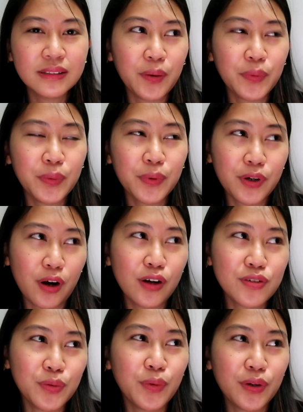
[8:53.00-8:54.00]
we were
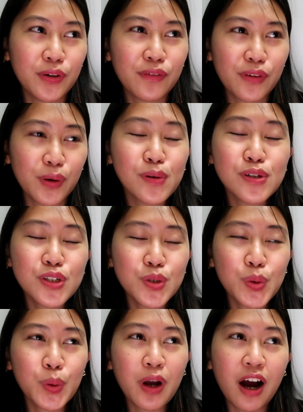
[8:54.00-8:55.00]
also one of those
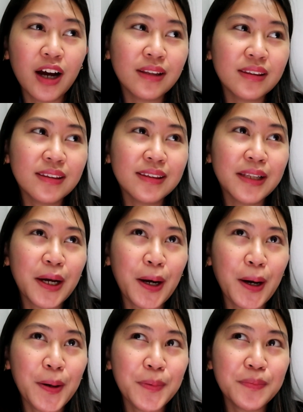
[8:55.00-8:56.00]
who got
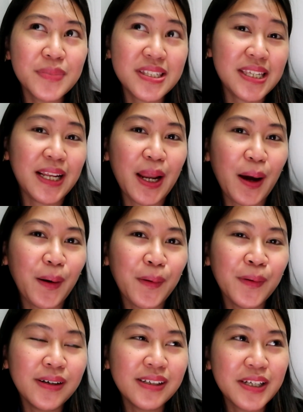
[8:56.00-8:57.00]

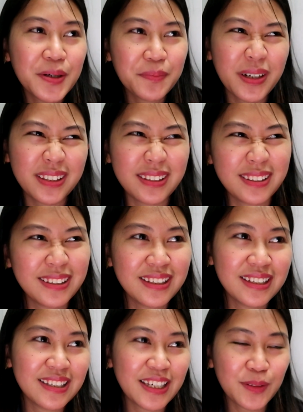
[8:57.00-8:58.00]
silaw, but
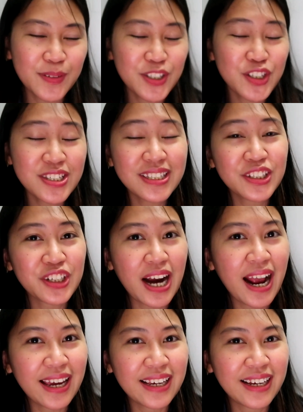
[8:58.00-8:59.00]
it was just a
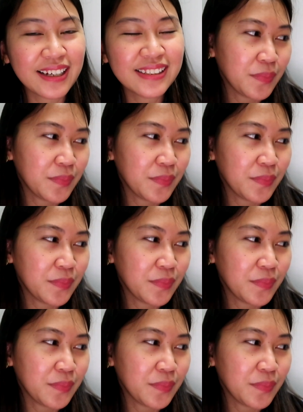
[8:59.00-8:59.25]
try.